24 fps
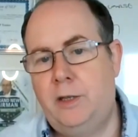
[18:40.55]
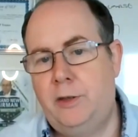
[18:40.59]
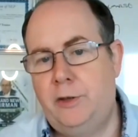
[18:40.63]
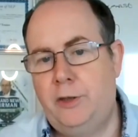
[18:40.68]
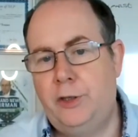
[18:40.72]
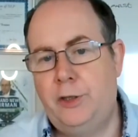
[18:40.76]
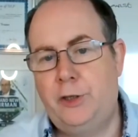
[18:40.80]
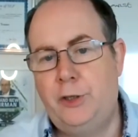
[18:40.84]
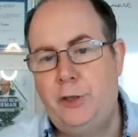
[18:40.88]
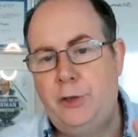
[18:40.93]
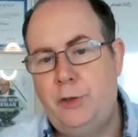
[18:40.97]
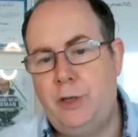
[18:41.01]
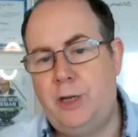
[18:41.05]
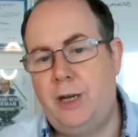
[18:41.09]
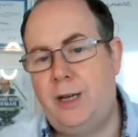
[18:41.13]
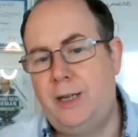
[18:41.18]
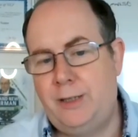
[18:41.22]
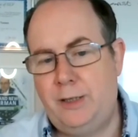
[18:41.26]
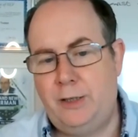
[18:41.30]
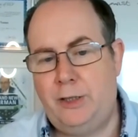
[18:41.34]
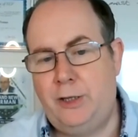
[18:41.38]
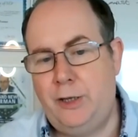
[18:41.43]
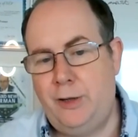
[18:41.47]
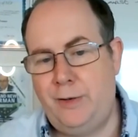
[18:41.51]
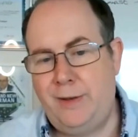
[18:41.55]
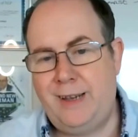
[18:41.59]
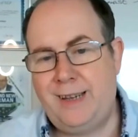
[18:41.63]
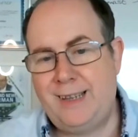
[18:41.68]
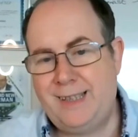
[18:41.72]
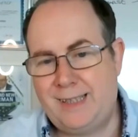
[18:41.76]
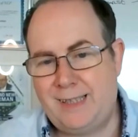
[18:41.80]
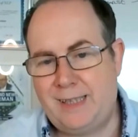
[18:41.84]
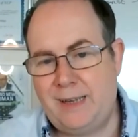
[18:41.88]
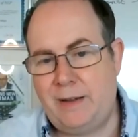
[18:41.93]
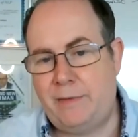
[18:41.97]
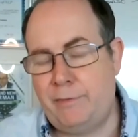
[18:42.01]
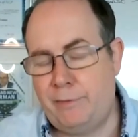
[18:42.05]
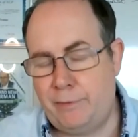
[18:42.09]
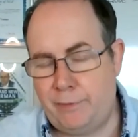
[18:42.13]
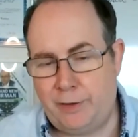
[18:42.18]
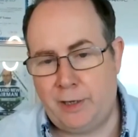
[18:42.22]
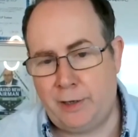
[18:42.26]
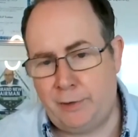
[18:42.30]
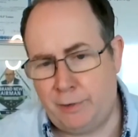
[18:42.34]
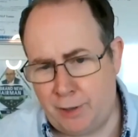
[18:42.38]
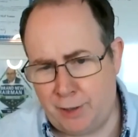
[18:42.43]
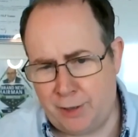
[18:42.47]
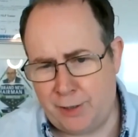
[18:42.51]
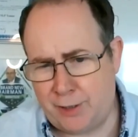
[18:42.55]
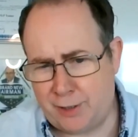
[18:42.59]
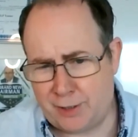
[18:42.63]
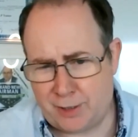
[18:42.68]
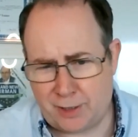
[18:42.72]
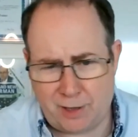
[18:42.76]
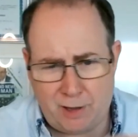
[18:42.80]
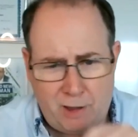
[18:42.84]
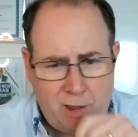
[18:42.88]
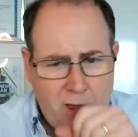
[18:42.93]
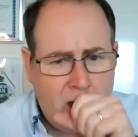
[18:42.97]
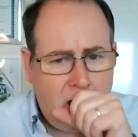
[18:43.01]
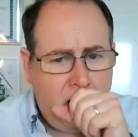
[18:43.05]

The 2 guys that do it are 7-figure earners.